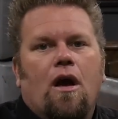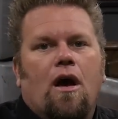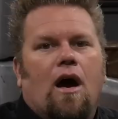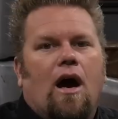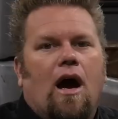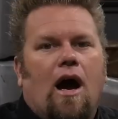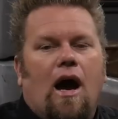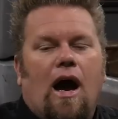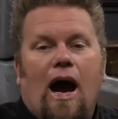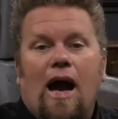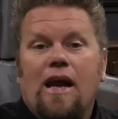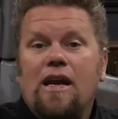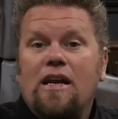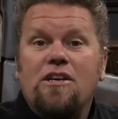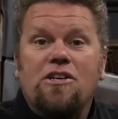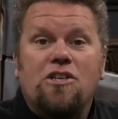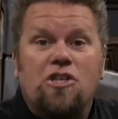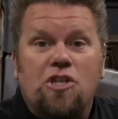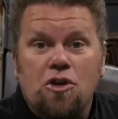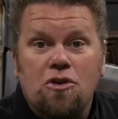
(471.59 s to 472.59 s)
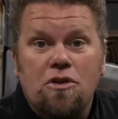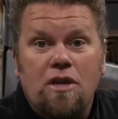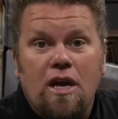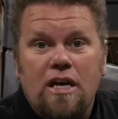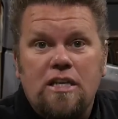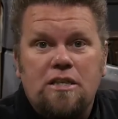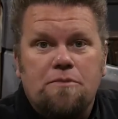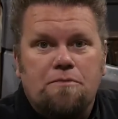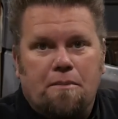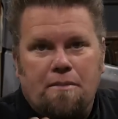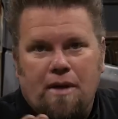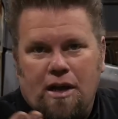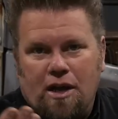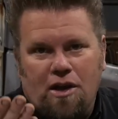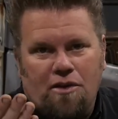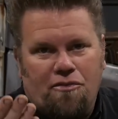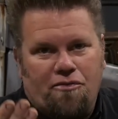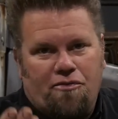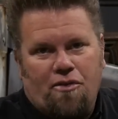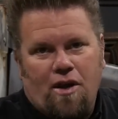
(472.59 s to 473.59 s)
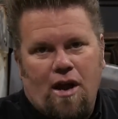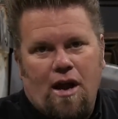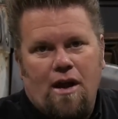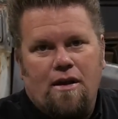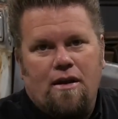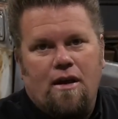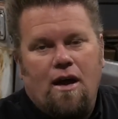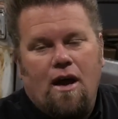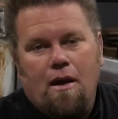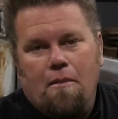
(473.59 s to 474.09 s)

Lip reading: I didn't do this, but my good friend